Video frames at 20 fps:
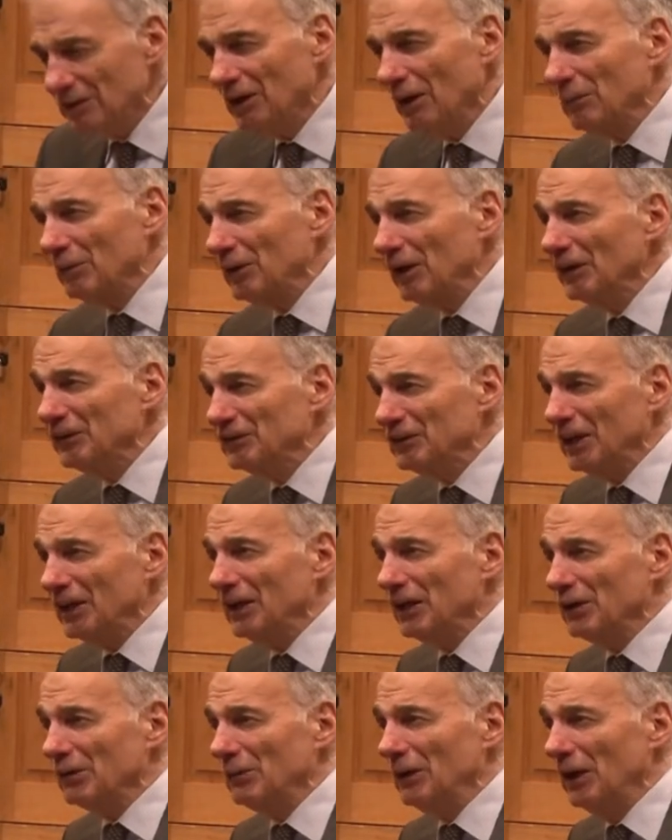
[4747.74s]
Democrats to
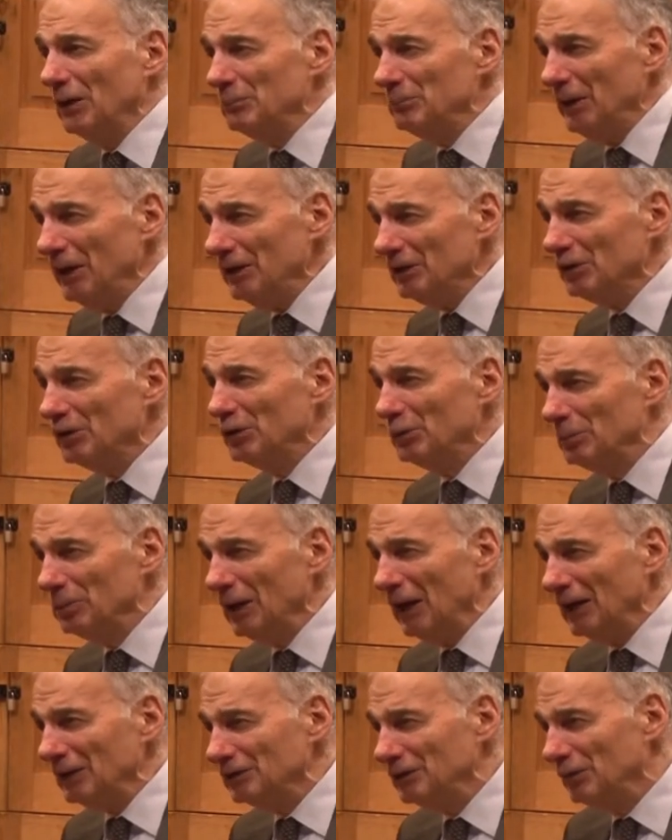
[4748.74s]
get around Boehner, who
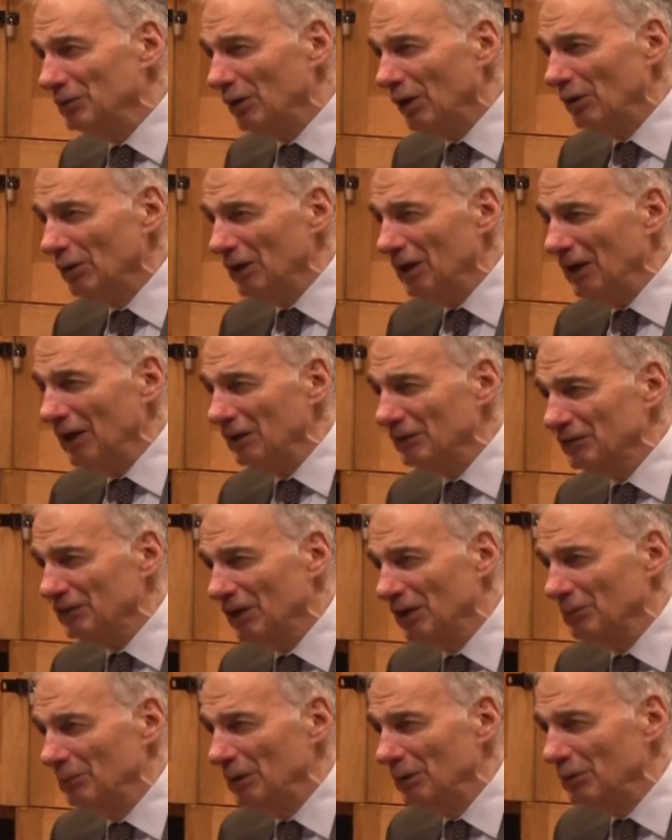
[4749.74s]
blocked the vote in the House
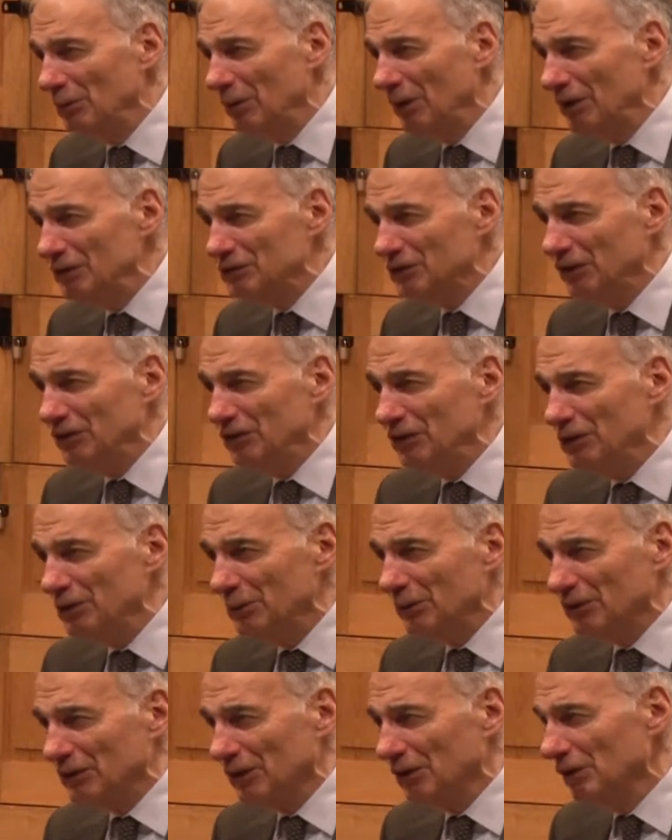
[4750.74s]
on the minimum wage because he knew he
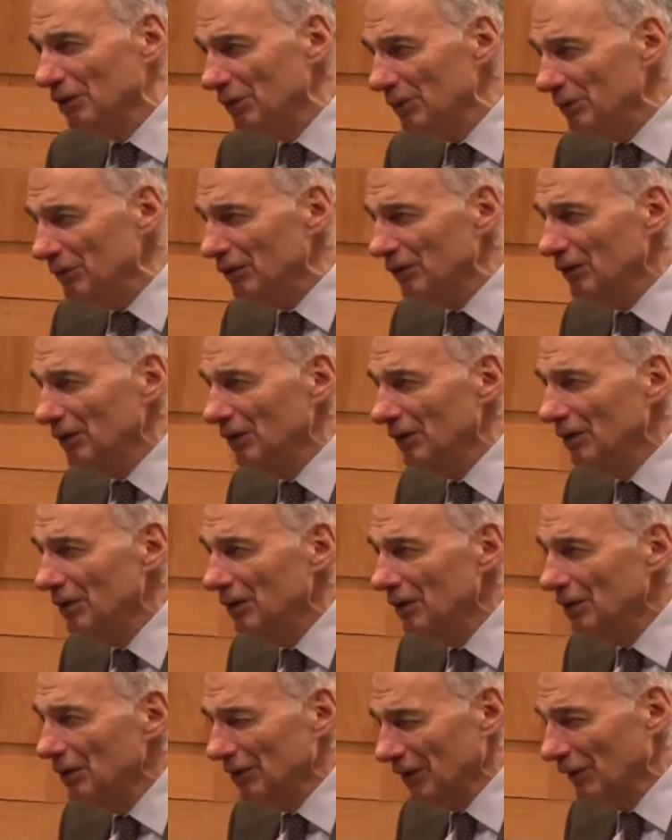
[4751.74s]
was going to lose,
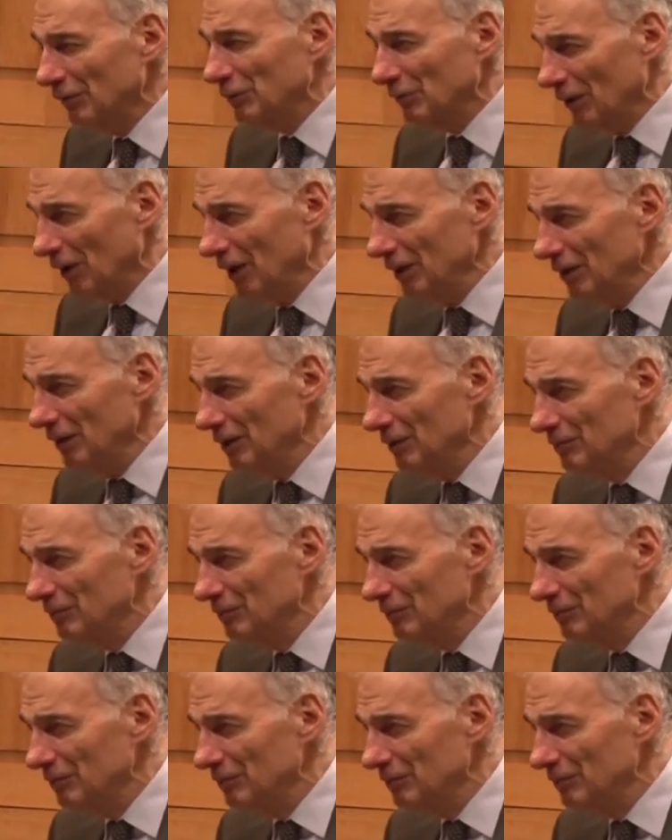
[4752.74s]
left, right.